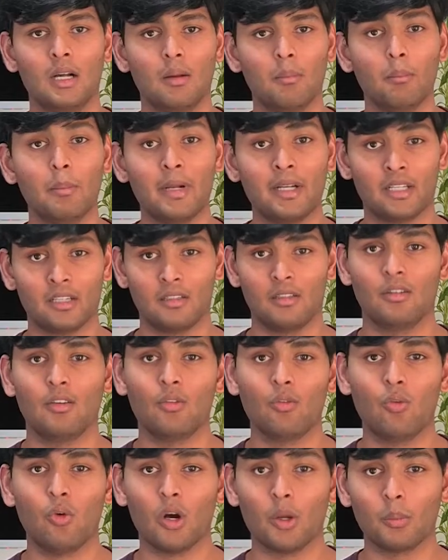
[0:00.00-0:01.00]
Meta,
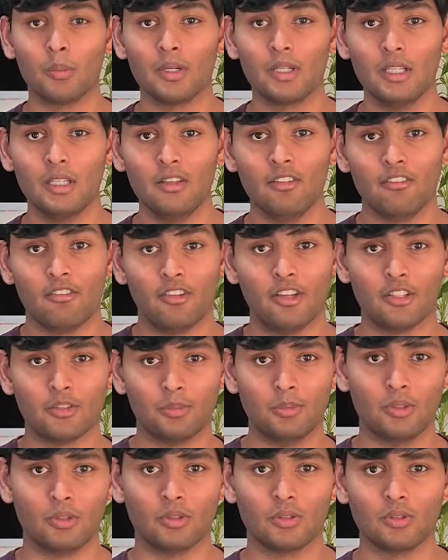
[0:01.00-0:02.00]
formerly
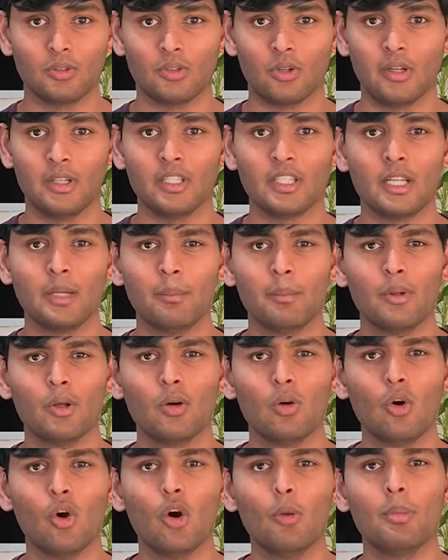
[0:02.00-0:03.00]
Facebook, joined
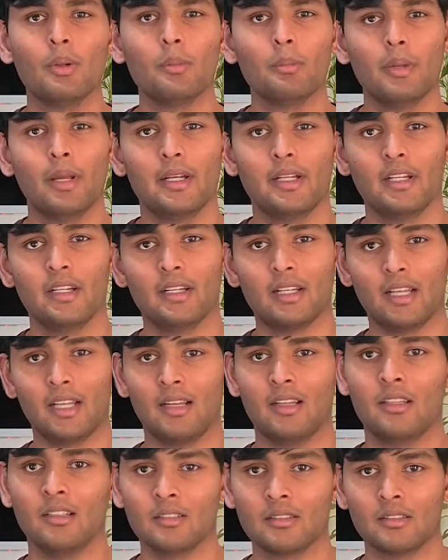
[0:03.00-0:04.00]
Crypto Open Patent
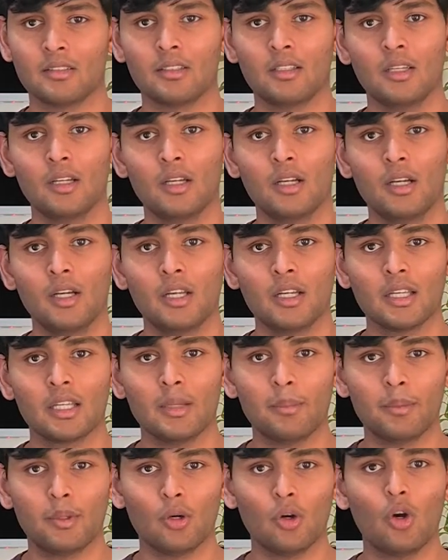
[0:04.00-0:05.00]
Alliance.
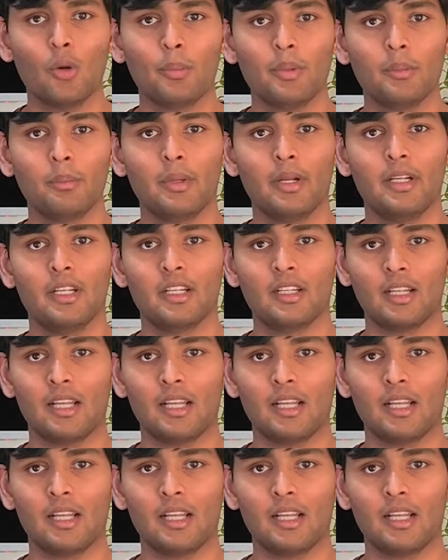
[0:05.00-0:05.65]
Crypto Open Patent